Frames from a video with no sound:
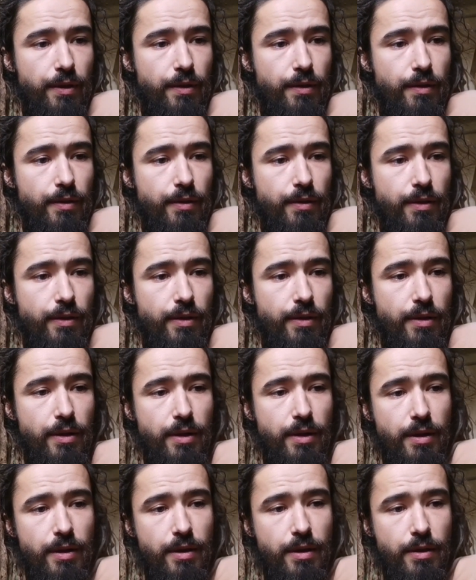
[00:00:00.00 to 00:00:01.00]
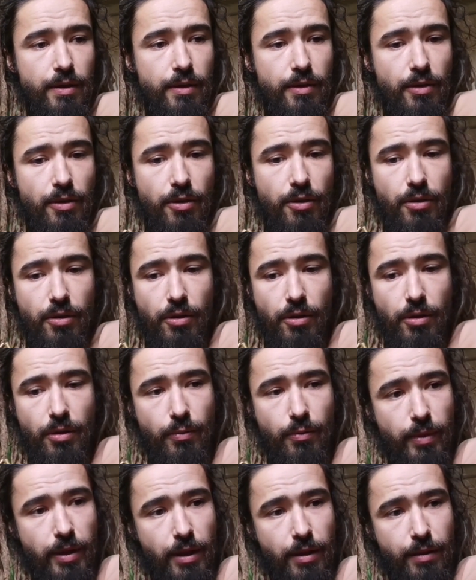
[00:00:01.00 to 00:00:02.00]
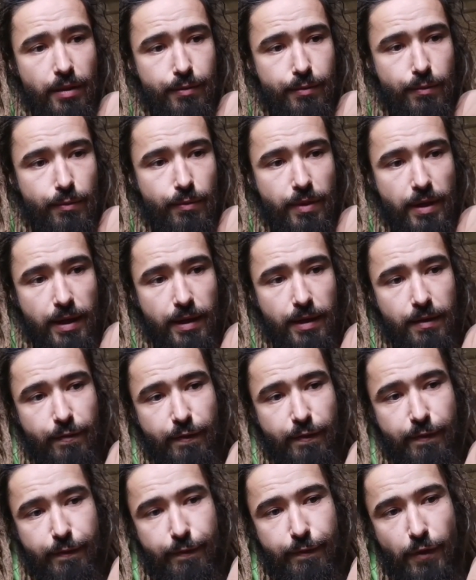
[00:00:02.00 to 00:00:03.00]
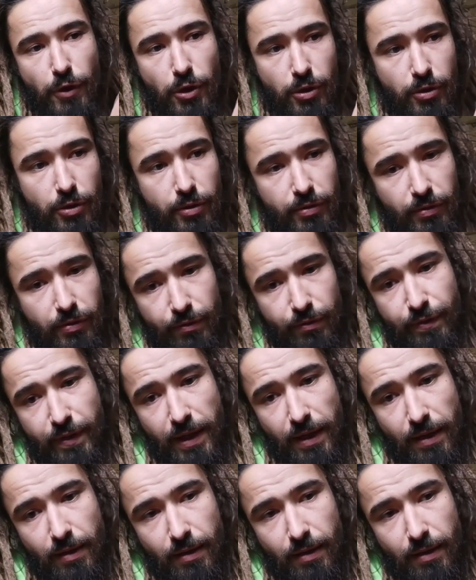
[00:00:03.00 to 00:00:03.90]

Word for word: all the way through that first finger of that corner.